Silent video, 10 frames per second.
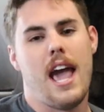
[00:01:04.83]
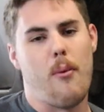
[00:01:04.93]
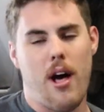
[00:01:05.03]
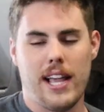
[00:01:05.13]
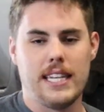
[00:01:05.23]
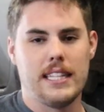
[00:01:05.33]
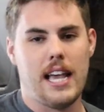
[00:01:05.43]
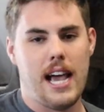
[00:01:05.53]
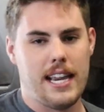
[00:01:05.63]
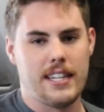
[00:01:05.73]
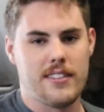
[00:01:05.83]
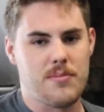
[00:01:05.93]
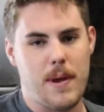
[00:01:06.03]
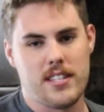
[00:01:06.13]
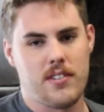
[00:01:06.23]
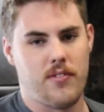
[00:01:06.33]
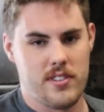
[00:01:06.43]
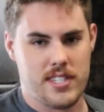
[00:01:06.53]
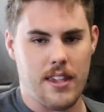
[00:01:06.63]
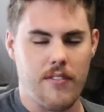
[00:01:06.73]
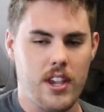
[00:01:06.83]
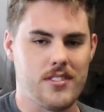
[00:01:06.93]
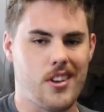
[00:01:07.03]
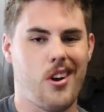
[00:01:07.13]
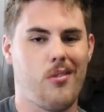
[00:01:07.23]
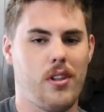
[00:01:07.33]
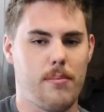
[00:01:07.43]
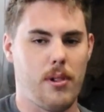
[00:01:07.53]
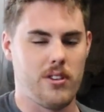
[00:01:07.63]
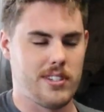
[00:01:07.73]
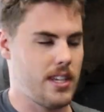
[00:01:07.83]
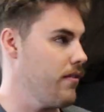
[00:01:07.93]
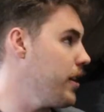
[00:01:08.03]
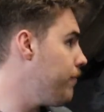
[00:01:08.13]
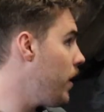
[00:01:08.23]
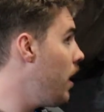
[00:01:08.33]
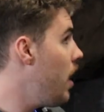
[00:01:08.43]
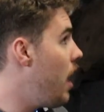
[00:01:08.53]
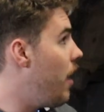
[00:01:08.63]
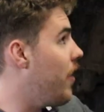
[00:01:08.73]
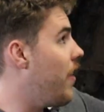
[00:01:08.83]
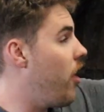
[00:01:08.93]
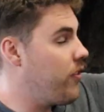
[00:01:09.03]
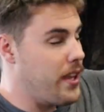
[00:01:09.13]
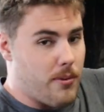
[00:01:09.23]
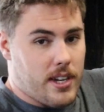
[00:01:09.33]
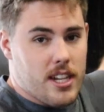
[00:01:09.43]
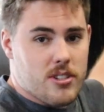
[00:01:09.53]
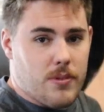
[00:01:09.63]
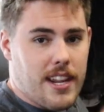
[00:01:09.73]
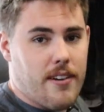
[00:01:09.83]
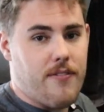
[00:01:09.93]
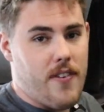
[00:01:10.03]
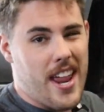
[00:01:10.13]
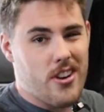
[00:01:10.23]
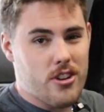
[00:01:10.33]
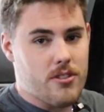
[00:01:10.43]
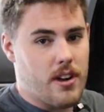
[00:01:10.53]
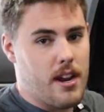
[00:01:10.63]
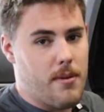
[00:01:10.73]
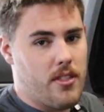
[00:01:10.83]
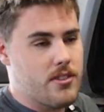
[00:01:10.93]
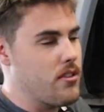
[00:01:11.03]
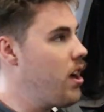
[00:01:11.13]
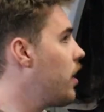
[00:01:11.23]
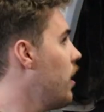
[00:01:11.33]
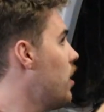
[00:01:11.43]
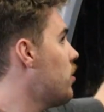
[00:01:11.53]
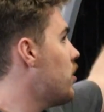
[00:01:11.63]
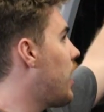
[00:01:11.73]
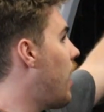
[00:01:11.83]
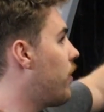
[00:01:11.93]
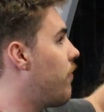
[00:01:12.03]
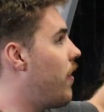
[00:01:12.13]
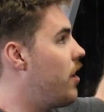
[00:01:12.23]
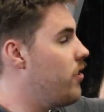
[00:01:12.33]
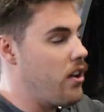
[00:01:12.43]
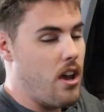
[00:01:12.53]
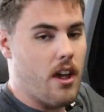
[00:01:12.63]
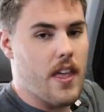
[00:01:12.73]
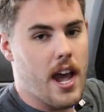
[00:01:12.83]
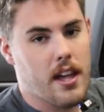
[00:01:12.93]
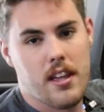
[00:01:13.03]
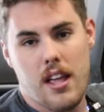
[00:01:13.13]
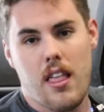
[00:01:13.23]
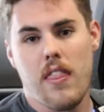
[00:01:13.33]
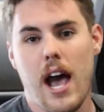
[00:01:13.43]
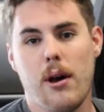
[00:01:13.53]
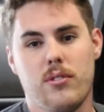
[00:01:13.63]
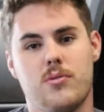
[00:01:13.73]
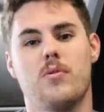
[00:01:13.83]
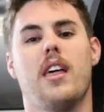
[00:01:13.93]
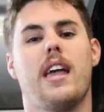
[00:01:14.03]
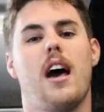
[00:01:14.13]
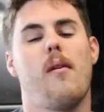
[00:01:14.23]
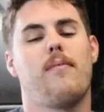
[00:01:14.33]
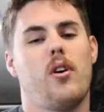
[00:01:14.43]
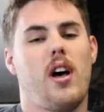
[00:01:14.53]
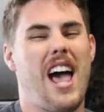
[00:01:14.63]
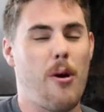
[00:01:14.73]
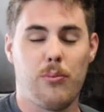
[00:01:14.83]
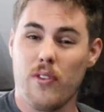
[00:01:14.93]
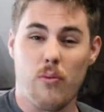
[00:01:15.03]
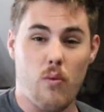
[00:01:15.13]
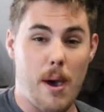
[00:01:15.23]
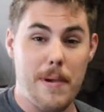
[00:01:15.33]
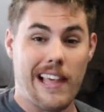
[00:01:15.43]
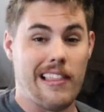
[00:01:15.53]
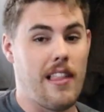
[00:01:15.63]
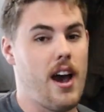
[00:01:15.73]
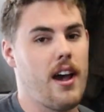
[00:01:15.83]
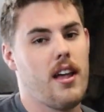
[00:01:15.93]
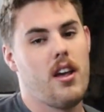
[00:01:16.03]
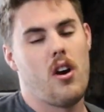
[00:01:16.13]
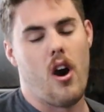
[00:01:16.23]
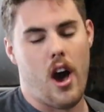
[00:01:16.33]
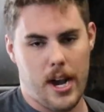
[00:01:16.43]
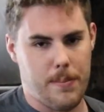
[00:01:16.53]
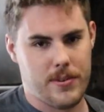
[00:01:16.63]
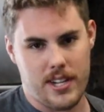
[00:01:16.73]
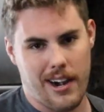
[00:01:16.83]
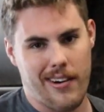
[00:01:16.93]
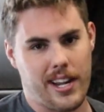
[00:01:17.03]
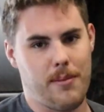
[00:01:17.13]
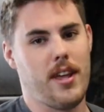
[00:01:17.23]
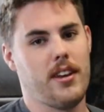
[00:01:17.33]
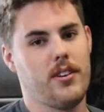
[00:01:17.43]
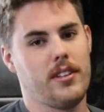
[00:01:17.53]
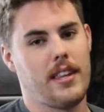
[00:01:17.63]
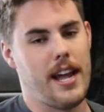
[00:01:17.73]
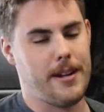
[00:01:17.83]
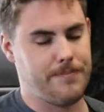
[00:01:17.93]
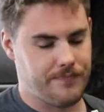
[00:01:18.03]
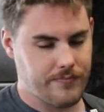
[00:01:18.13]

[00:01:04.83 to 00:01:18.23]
And while I did that, I did the spacer for the CV so you don't really blow CV. And then the other thing we did is we did a fender trim on the truck, took out the fender and all that. That was really helpful, helped with rubbing a lot. 100% recommend doing that.